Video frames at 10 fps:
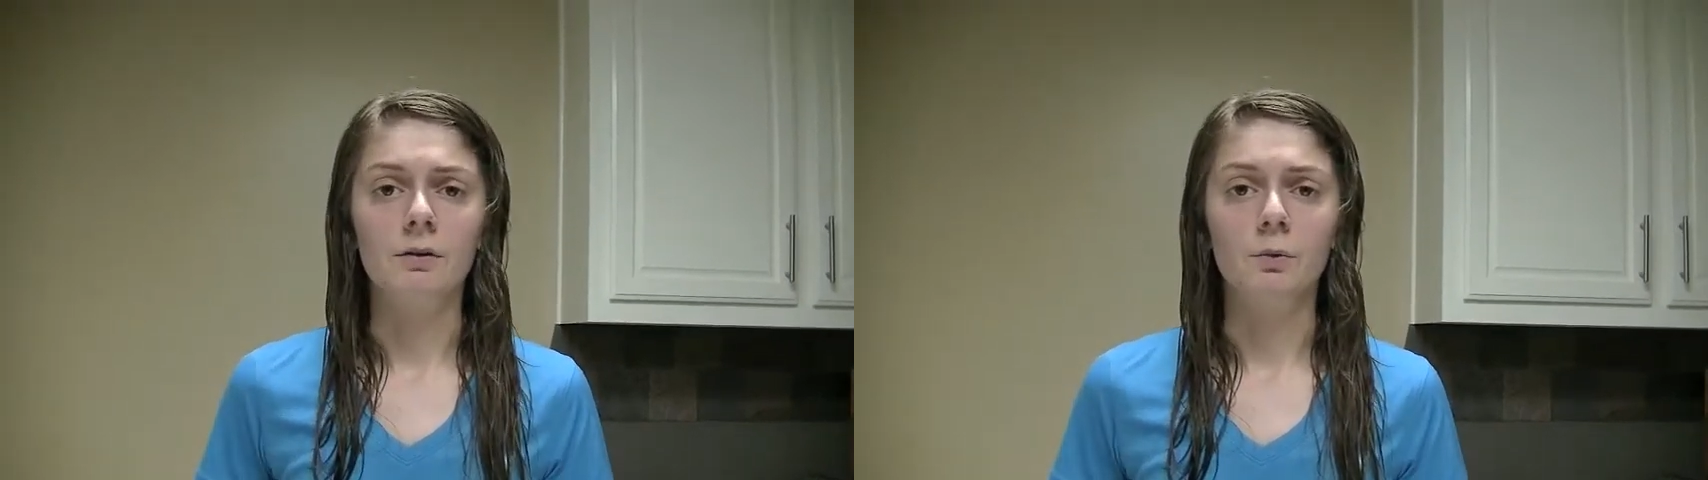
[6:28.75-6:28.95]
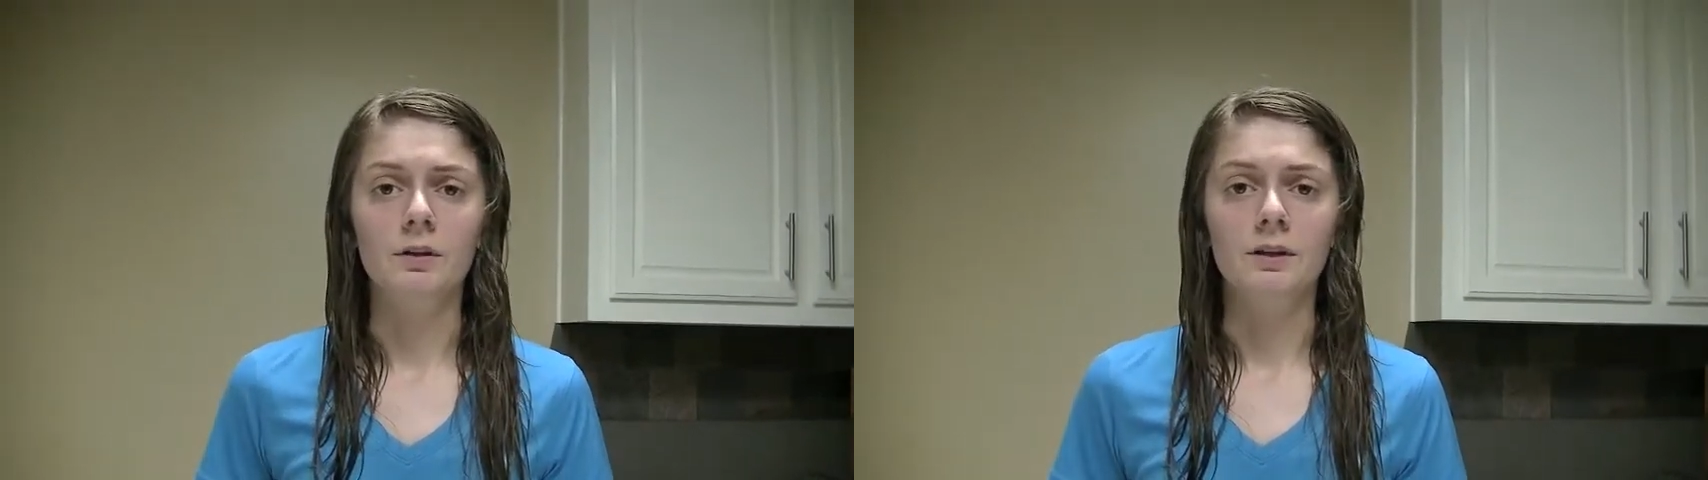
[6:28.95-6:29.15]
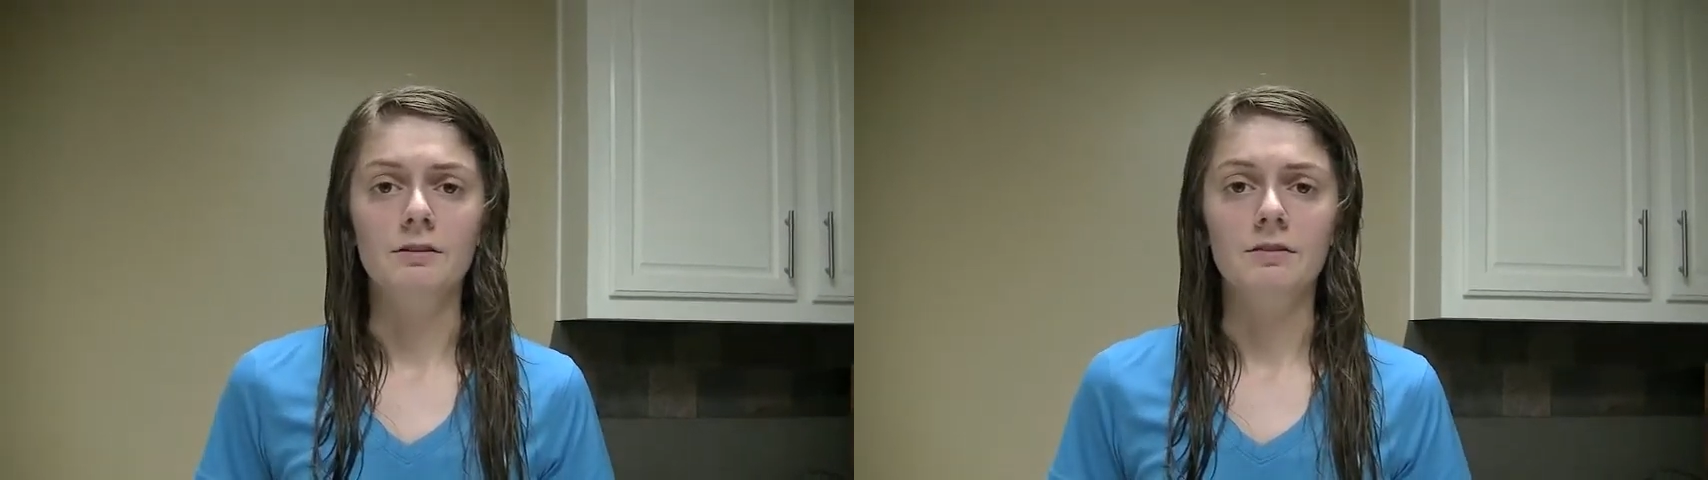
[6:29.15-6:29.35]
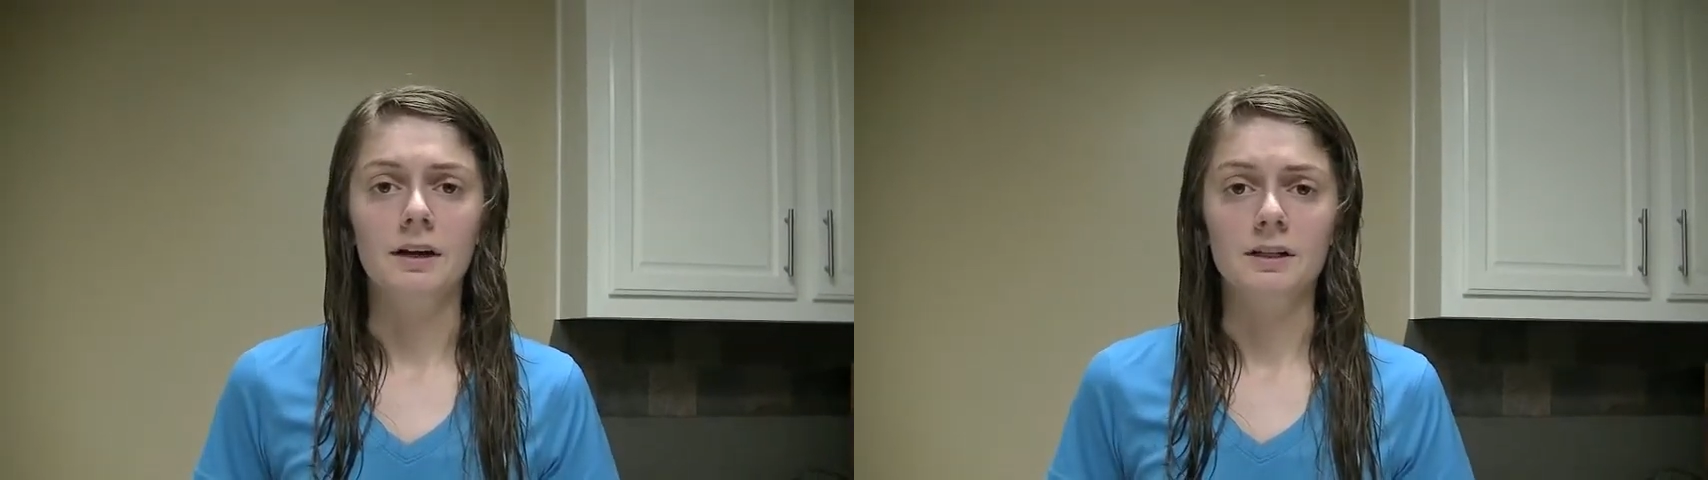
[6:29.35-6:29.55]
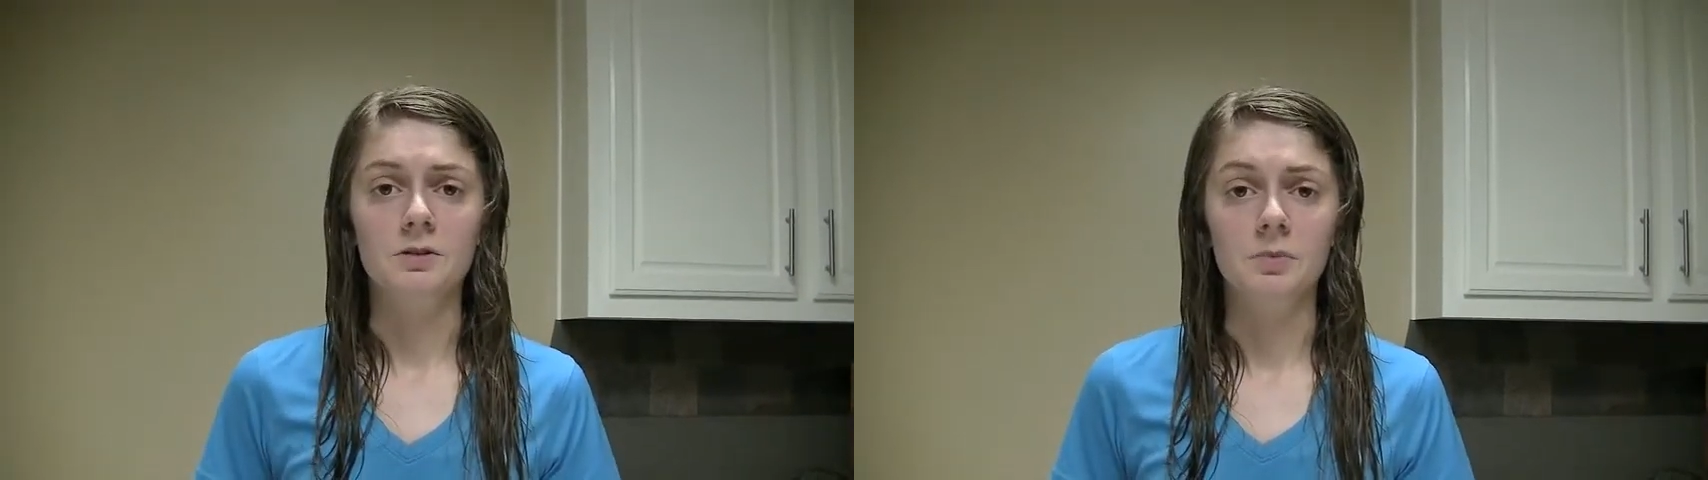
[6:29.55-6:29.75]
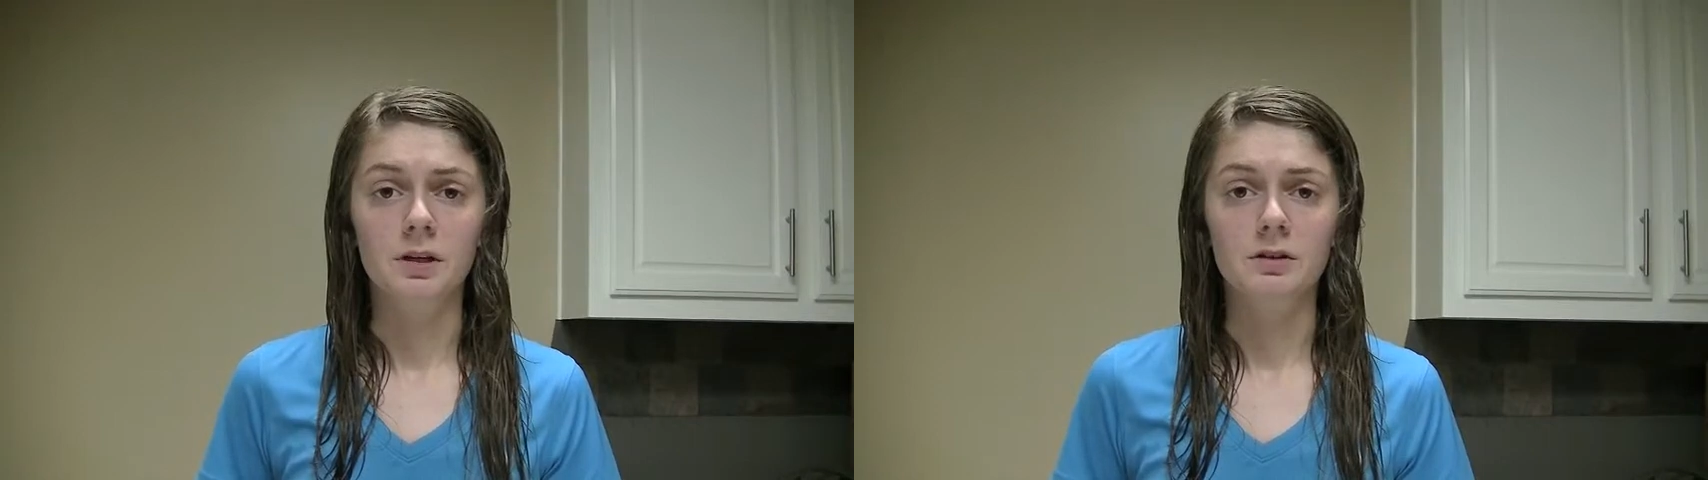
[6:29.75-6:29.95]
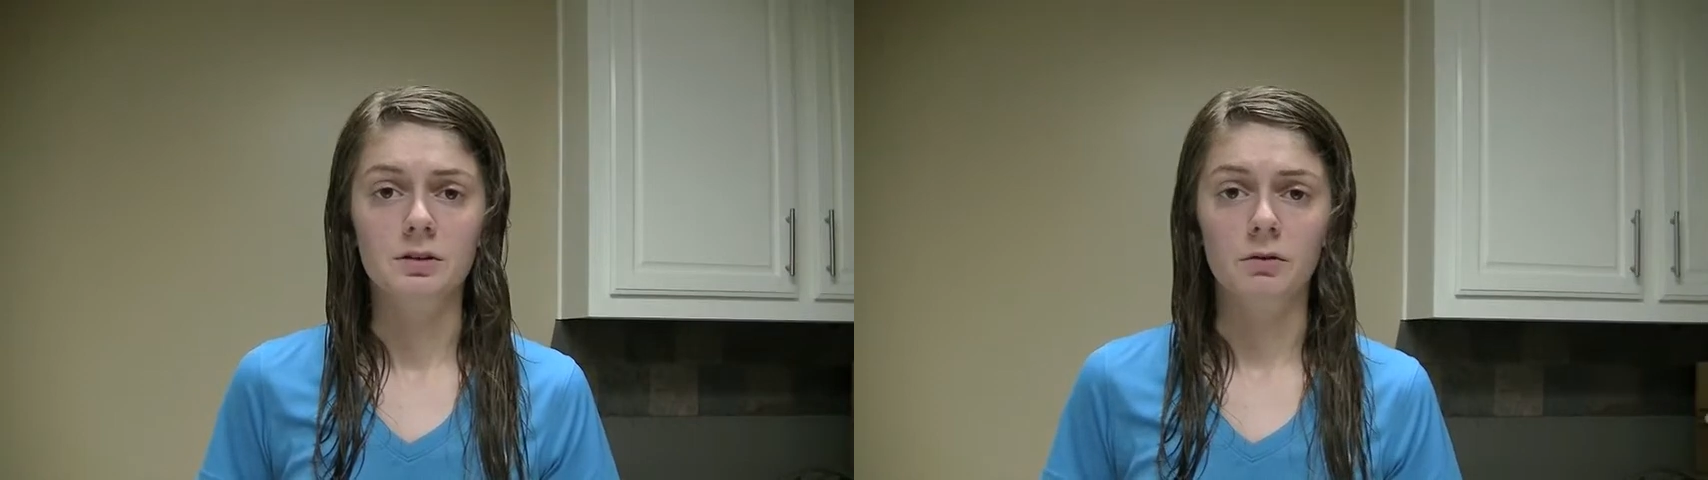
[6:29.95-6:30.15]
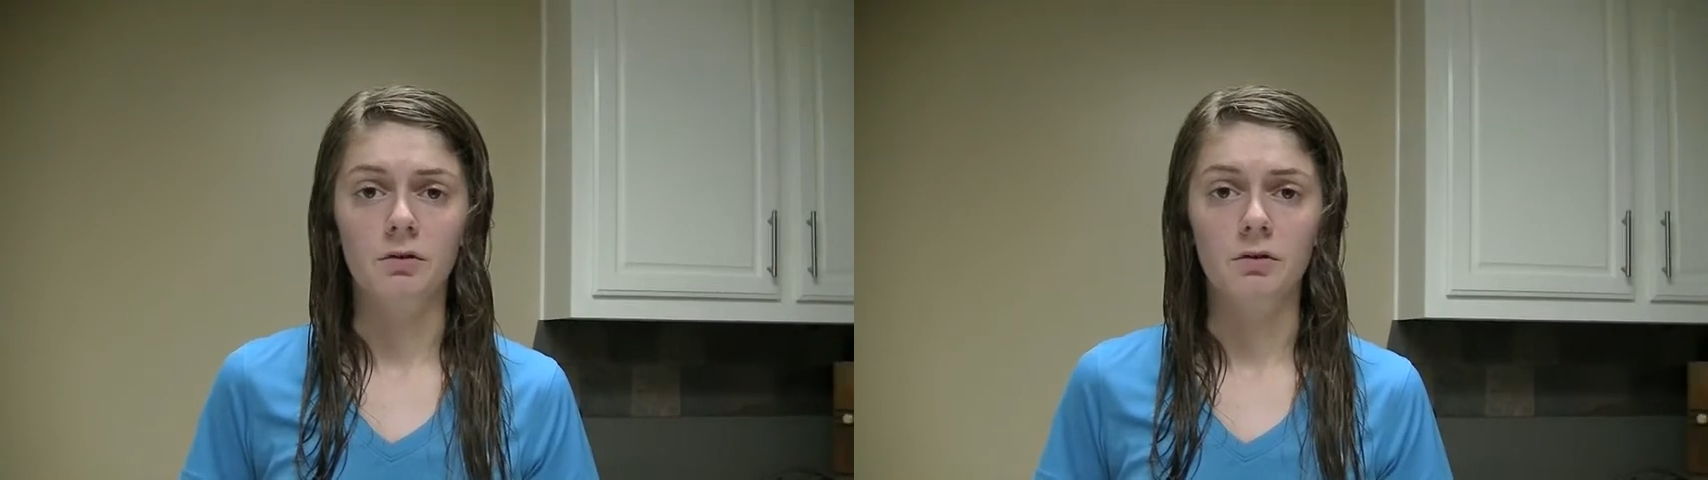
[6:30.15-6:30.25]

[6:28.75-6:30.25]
what the effect has been so